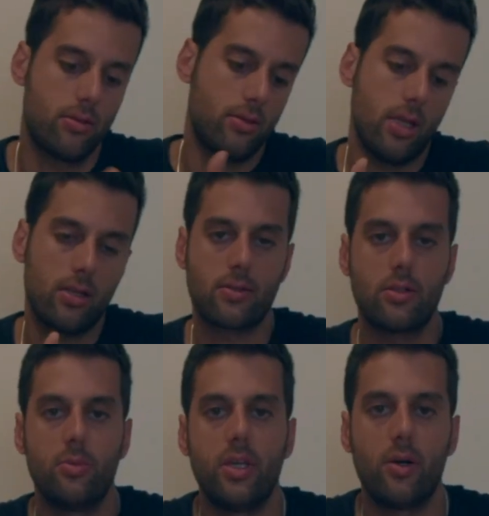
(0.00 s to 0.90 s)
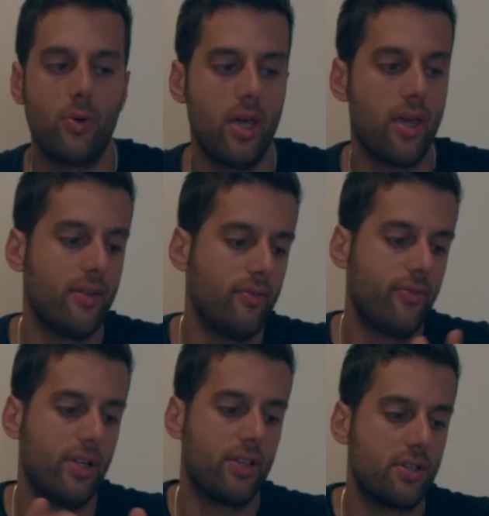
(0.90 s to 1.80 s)
take the SCOBY away and
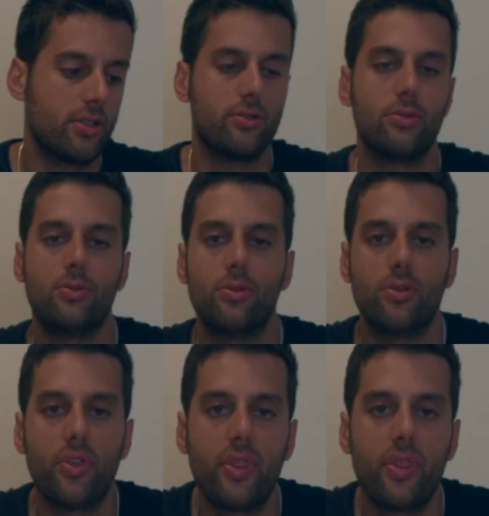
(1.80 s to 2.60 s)
filter into